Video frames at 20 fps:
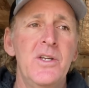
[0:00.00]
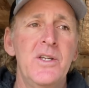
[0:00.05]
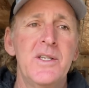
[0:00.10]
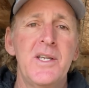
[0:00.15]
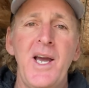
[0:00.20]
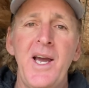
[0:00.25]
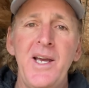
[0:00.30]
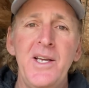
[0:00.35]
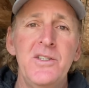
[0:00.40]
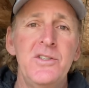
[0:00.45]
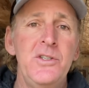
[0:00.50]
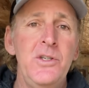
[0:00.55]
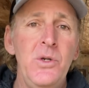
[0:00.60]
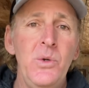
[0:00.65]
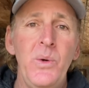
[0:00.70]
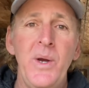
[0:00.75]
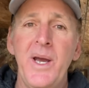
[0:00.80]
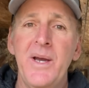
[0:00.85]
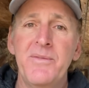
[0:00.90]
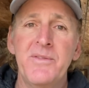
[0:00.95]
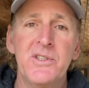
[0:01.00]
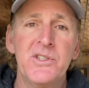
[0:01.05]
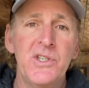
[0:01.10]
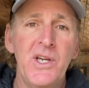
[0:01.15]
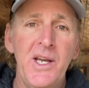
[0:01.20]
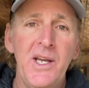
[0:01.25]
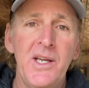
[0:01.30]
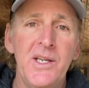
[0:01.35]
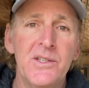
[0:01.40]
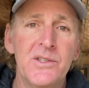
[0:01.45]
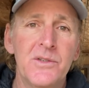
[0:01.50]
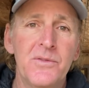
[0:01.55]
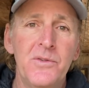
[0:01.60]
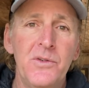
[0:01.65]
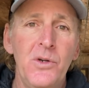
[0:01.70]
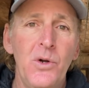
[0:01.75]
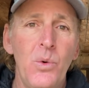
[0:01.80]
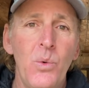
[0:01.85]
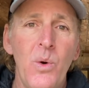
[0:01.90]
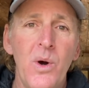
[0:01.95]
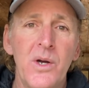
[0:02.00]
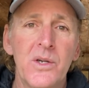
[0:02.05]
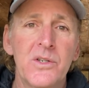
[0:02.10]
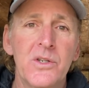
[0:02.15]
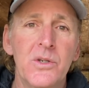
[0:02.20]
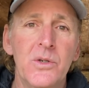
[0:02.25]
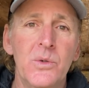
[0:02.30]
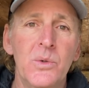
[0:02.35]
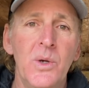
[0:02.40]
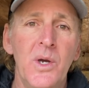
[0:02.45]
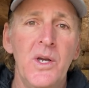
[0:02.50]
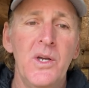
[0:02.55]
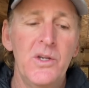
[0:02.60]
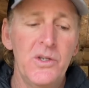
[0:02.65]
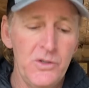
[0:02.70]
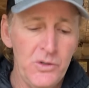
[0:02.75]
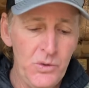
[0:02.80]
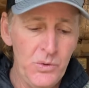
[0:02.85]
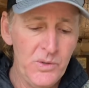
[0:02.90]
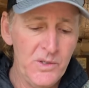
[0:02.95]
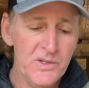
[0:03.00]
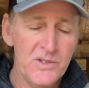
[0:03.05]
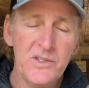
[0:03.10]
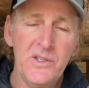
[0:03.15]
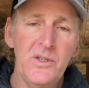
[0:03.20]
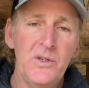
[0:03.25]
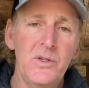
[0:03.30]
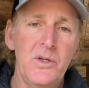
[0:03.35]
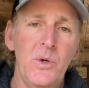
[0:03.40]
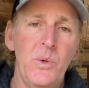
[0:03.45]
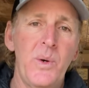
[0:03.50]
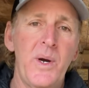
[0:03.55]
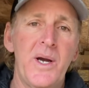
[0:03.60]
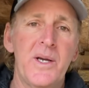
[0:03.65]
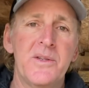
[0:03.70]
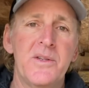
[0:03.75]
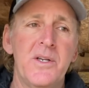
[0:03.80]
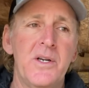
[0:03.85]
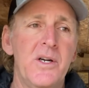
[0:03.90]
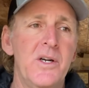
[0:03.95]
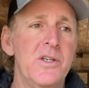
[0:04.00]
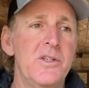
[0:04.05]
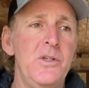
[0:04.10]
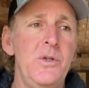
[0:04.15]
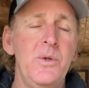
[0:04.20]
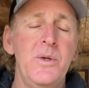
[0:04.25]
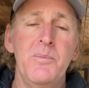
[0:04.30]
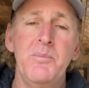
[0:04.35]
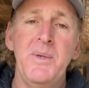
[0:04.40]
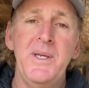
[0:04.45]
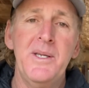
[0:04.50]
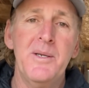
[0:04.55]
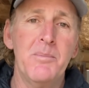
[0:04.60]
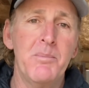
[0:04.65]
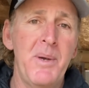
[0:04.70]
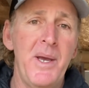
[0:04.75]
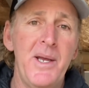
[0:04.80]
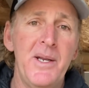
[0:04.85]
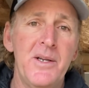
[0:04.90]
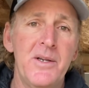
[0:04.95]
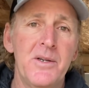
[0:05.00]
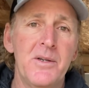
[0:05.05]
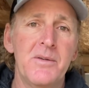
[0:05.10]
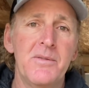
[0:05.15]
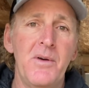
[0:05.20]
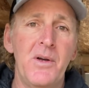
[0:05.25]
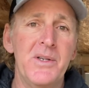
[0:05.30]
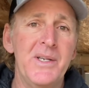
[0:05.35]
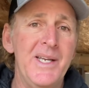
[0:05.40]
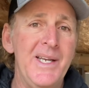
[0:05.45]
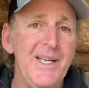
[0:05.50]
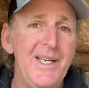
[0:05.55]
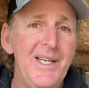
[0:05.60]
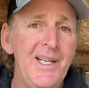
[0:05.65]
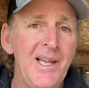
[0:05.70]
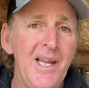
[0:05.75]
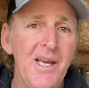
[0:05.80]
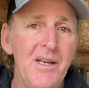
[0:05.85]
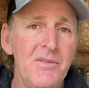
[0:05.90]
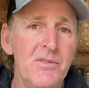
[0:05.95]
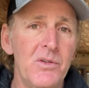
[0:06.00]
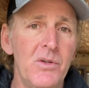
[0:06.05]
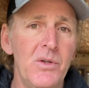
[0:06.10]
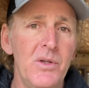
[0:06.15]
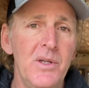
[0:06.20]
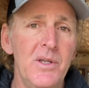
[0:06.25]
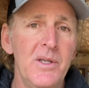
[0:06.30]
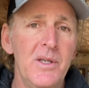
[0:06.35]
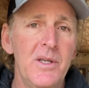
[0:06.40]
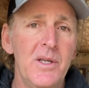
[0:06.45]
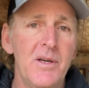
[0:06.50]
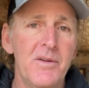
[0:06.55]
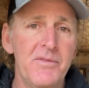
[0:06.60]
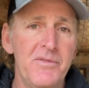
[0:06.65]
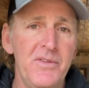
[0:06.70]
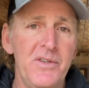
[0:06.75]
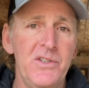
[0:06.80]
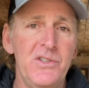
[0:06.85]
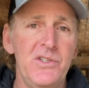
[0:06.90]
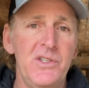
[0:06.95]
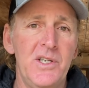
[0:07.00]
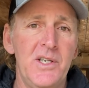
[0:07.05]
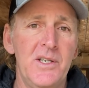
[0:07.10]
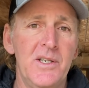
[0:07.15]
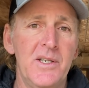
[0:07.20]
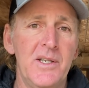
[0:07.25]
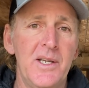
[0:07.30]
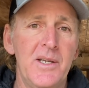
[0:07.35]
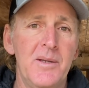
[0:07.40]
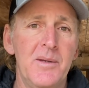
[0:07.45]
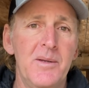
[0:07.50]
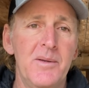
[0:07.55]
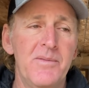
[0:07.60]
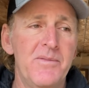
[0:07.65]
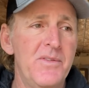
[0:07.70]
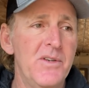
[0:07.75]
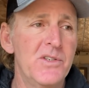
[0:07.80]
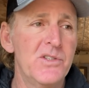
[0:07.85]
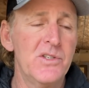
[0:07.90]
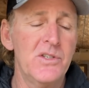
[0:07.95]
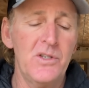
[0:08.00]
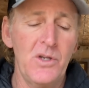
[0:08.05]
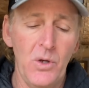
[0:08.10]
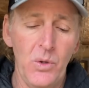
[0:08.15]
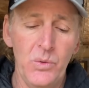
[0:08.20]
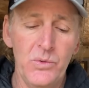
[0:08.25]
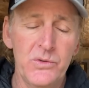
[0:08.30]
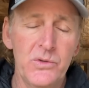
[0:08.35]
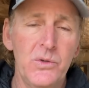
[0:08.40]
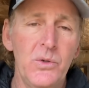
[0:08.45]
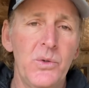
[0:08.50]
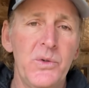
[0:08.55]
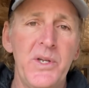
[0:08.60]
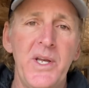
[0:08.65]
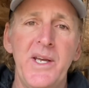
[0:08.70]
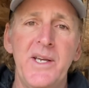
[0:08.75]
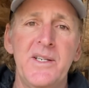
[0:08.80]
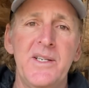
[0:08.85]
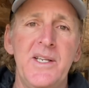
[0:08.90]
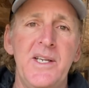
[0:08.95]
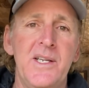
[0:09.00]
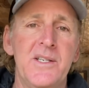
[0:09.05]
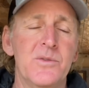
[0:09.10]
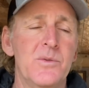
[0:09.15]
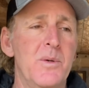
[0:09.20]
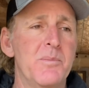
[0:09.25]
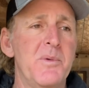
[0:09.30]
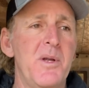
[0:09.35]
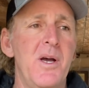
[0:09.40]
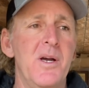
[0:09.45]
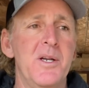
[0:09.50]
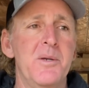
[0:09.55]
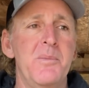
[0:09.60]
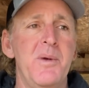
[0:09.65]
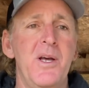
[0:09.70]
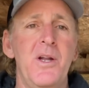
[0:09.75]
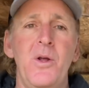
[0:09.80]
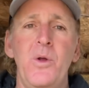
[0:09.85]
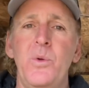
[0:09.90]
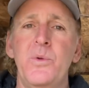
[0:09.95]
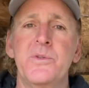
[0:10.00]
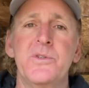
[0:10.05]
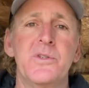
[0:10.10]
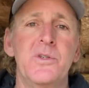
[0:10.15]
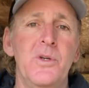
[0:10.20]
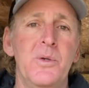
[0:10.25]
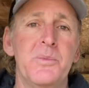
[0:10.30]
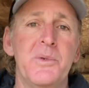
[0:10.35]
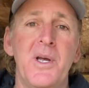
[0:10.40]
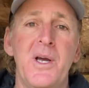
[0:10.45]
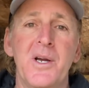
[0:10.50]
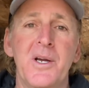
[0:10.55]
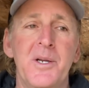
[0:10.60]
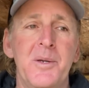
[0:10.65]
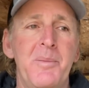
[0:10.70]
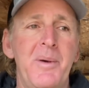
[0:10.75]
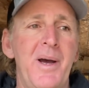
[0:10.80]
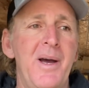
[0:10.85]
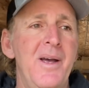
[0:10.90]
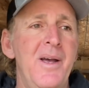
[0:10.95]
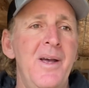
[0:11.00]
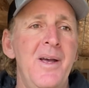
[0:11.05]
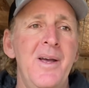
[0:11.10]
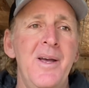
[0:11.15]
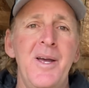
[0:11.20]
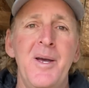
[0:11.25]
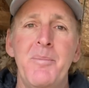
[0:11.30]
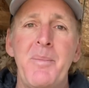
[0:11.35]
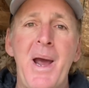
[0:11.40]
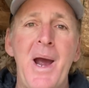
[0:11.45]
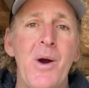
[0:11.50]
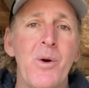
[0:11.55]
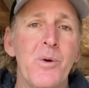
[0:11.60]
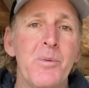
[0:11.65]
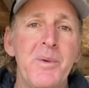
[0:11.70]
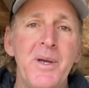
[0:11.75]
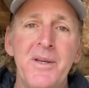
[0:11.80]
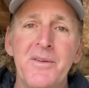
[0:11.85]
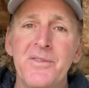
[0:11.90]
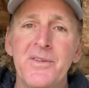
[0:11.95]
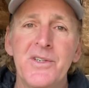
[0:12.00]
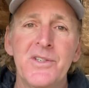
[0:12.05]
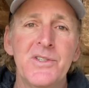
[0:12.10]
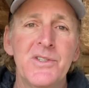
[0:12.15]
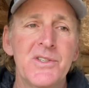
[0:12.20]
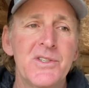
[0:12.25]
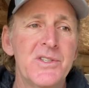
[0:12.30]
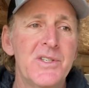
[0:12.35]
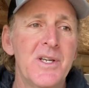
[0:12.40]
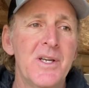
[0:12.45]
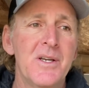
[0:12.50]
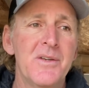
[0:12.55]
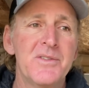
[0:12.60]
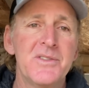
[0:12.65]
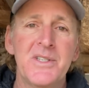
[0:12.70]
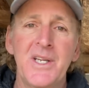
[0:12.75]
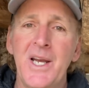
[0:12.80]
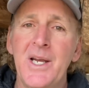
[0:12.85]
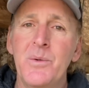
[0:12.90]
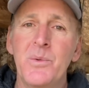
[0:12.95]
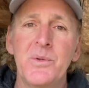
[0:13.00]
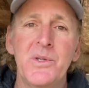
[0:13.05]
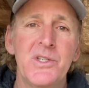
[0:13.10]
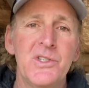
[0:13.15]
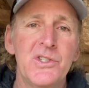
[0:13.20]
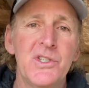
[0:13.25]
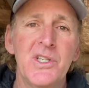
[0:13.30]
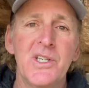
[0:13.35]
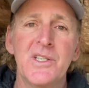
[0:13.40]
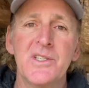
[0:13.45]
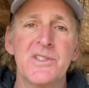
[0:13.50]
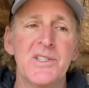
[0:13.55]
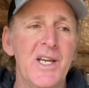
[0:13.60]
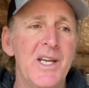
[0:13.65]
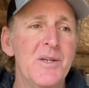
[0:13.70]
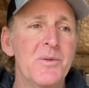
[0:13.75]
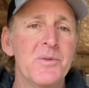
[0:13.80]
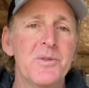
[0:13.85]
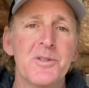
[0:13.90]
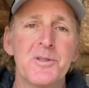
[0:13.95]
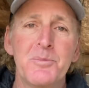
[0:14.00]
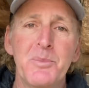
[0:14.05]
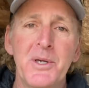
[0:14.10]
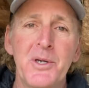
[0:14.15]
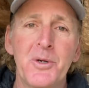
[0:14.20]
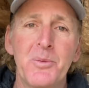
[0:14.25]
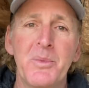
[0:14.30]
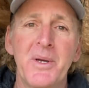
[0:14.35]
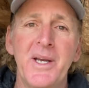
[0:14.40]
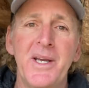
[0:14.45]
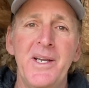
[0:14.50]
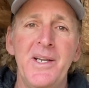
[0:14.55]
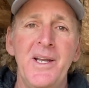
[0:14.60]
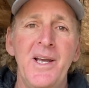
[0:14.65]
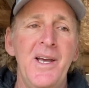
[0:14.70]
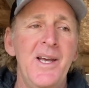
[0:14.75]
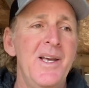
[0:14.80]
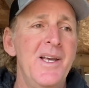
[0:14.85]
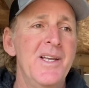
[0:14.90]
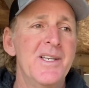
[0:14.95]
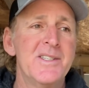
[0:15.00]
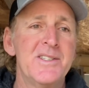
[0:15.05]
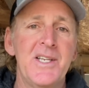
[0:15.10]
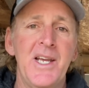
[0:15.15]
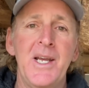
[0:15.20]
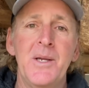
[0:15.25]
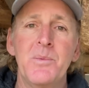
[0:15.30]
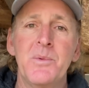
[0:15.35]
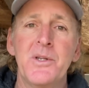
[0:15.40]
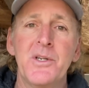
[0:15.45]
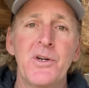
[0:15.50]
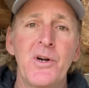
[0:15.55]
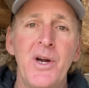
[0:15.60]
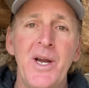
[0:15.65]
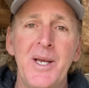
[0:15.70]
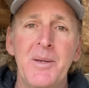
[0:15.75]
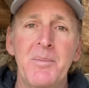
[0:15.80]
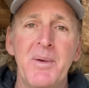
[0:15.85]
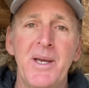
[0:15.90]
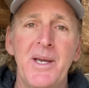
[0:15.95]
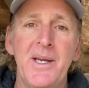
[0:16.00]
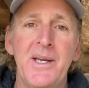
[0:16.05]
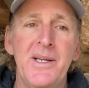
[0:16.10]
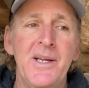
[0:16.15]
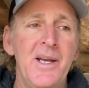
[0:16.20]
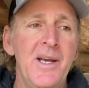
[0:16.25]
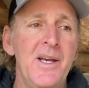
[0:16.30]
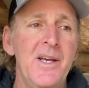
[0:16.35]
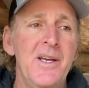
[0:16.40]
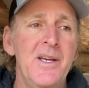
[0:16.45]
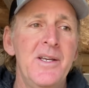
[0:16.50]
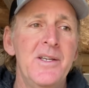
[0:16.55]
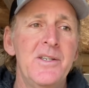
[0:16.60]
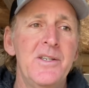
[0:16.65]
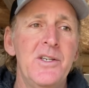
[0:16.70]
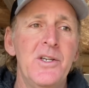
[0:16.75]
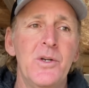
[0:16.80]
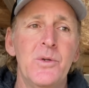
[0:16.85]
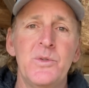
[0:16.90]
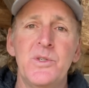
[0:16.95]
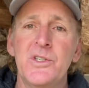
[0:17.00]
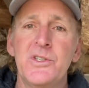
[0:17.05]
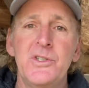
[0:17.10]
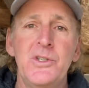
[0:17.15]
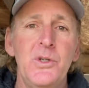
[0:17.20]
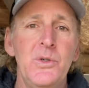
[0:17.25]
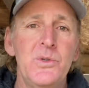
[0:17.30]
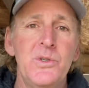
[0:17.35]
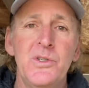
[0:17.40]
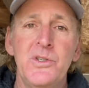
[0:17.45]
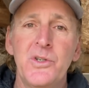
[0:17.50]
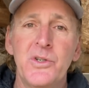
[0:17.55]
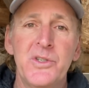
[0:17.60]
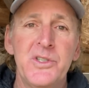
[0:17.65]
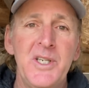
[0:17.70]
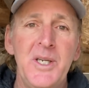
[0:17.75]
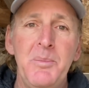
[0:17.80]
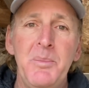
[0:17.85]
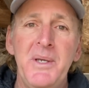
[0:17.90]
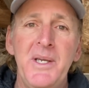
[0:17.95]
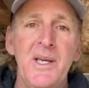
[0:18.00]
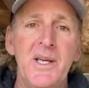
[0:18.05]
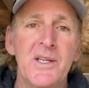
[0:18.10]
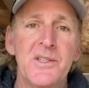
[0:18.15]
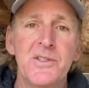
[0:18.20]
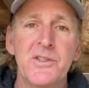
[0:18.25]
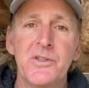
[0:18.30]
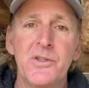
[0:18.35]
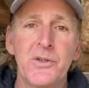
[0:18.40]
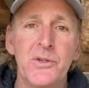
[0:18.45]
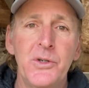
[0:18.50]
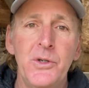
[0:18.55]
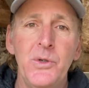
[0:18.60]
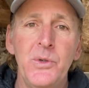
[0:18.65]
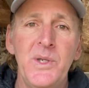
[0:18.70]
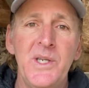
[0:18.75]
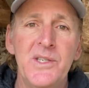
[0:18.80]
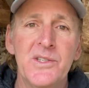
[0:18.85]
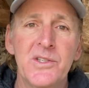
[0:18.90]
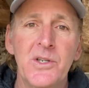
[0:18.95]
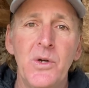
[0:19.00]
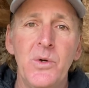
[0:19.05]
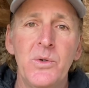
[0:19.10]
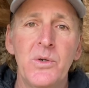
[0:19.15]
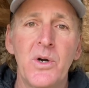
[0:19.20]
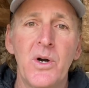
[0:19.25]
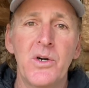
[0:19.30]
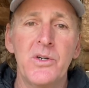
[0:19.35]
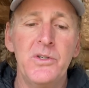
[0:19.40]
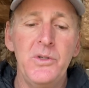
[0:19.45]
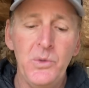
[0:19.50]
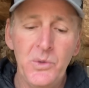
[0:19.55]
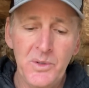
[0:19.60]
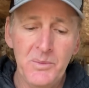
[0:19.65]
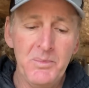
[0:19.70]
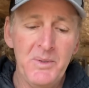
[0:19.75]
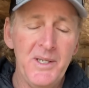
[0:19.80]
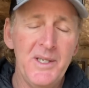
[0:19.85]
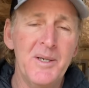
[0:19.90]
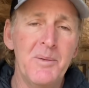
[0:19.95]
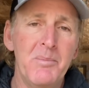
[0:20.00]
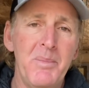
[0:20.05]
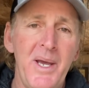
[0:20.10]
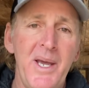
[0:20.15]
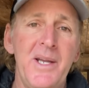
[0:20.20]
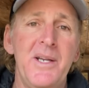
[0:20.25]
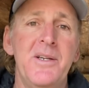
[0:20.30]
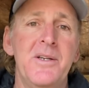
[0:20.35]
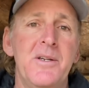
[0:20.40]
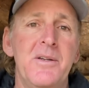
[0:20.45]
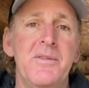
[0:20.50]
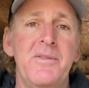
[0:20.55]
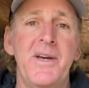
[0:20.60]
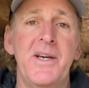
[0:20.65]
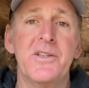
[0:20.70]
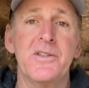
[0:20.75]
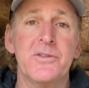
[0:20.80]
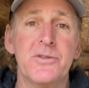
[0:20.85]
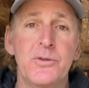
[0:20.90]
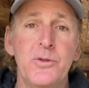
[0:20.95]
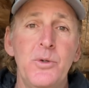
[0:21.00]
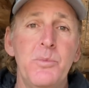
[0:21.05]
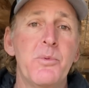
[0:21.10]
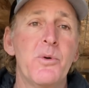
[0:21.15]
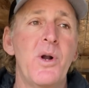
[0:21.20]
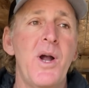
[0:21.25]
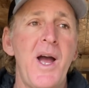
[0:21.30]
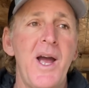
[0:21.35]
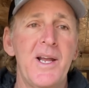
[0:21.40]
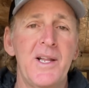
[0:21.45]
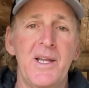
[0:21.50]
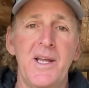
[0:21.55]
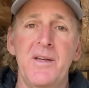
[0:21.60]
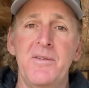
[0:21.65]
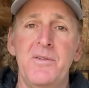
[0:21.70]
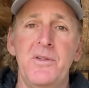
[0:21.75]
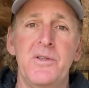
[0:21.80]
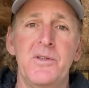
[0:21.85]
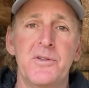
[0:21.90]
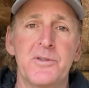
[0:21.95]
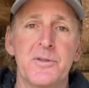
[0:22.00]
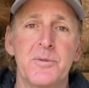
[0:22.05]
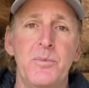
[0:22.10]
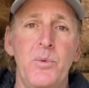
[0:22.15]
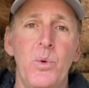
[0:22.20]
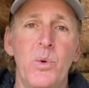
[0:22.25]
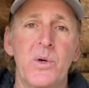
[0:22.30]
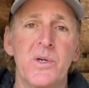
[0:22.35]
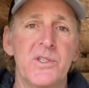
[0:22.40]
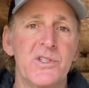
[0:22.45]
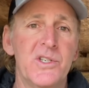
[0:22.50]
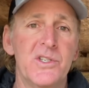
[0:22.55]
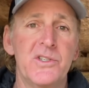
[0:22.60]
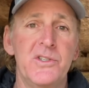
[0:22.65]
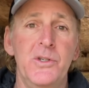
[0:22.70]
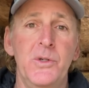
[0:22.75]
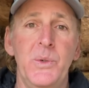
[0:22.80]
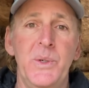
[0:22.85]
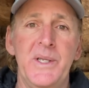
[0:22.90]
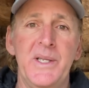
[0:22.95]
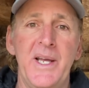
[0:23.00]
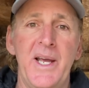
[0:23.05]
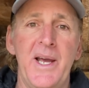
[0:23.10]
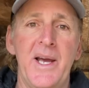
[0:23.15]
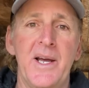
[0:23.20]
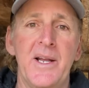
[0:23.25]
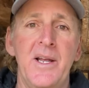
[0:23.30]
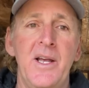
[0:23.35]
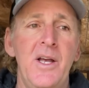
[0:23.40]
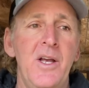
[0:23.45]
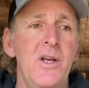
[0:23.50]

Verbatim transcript: Guys, you don't have to change if you don't want to. You can still go out there and you can be competitive on any level of fishing, fishing old school techniques. When I'm talking about old school, I'm talking about power bait fishing stuff, staying with the jig, staying with the spinner bait, staying with the crankbait, you know, just using your GPS and your 2D sonar, you can be competitive at a super high level in the sport just doing that.